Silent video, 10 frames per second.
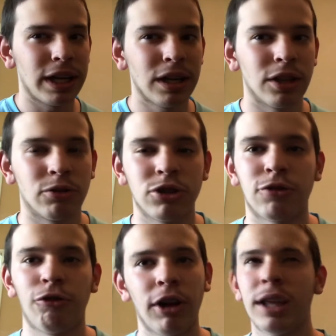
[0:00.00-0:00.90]
They're just
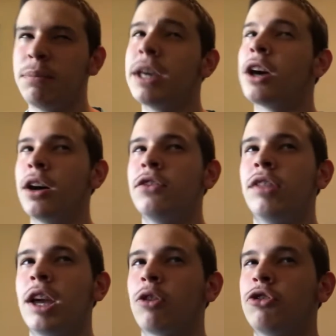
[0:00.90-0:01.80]
funny because
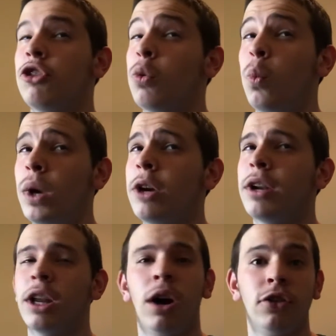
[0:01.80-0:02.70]
they are so weird,
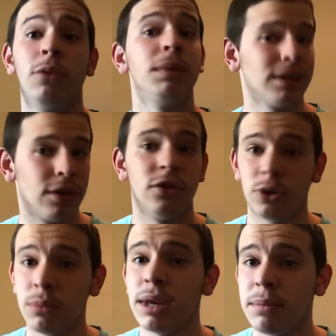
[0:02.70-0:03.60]
and also because they're a
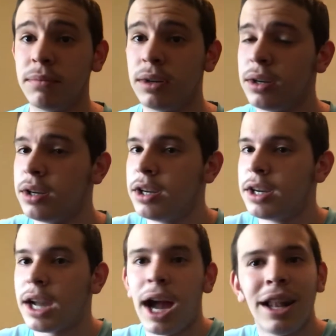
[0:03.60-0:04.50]
meme.
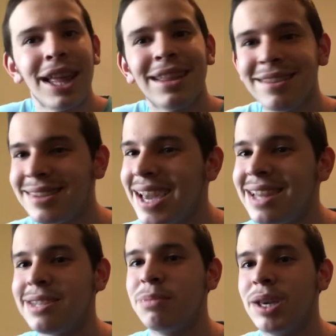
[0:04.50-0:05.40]
Kind of like the Sans
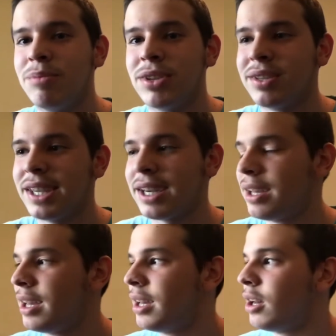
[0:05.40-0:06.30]
memes. It's like,
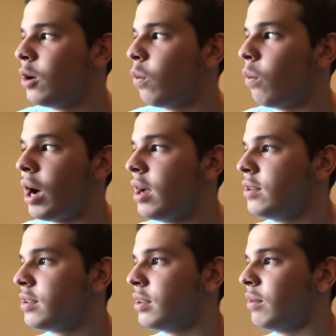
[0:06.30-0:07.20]
why
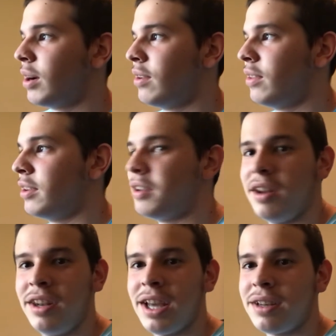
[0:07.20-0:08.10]
is the
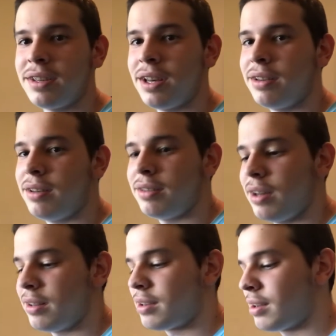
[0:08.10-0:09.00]

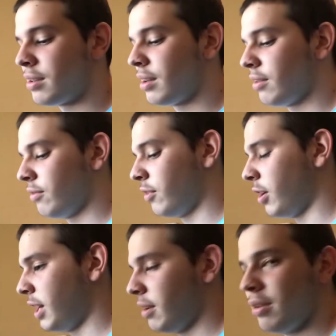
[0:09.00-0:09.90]
that funny?